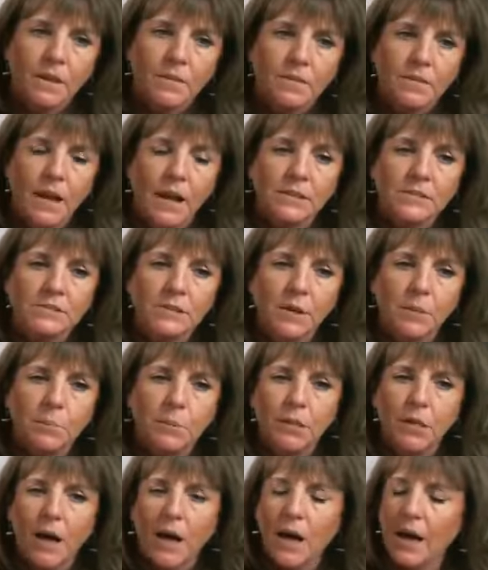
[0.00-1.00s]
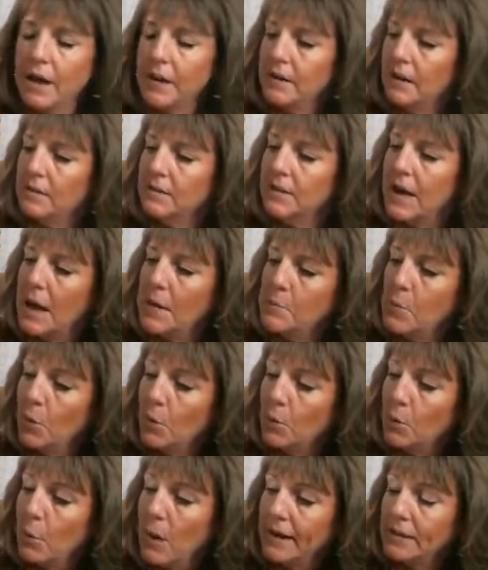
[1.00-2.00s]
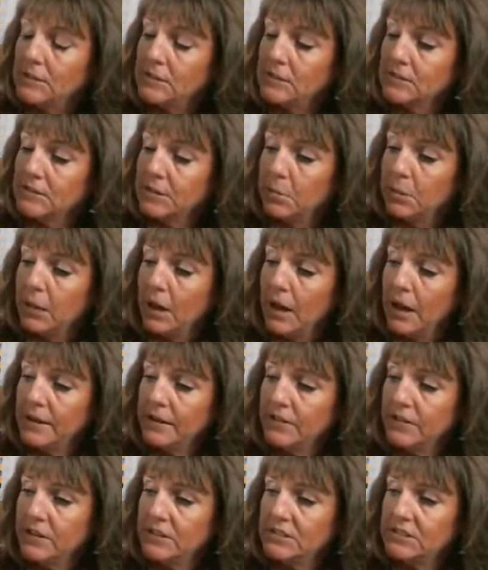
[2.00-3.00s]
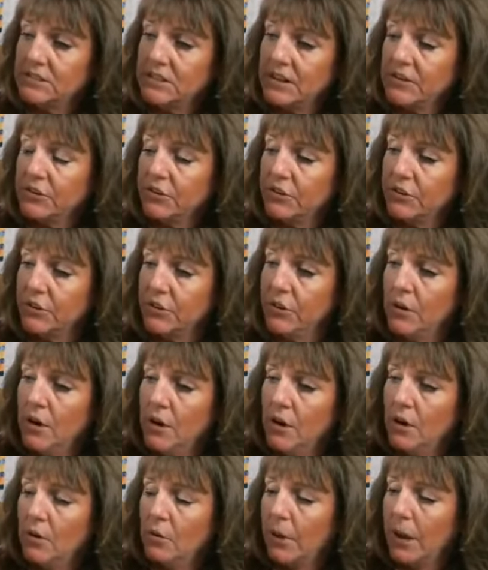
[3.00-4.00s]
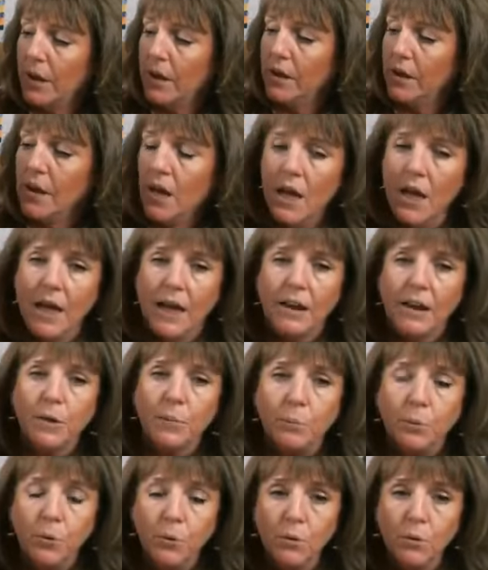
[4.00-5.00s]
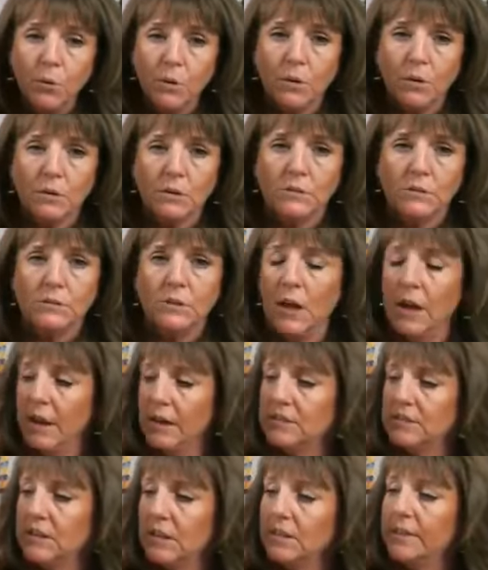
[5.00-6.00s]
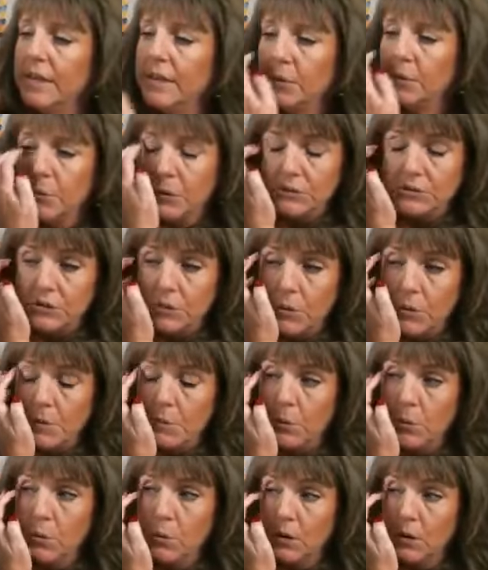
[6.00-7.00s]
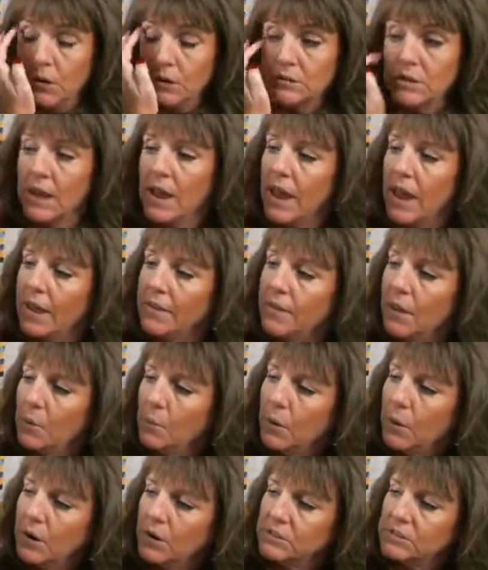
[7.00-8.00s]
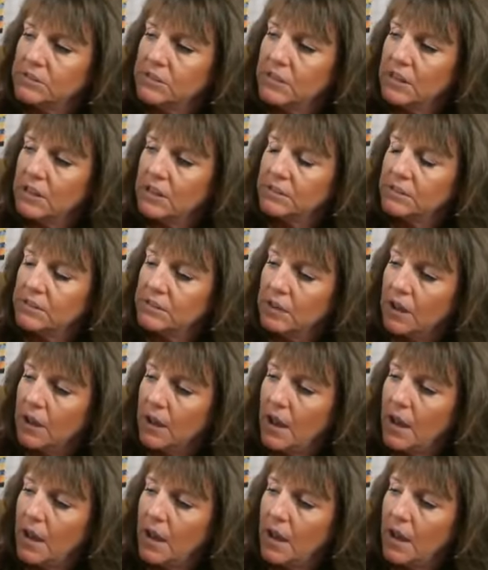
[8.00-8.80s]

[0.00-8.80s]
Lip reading: that's applied. A lot more wax is applied in the center, okay? And it pools. It's a liquid, so it pools. And whereas this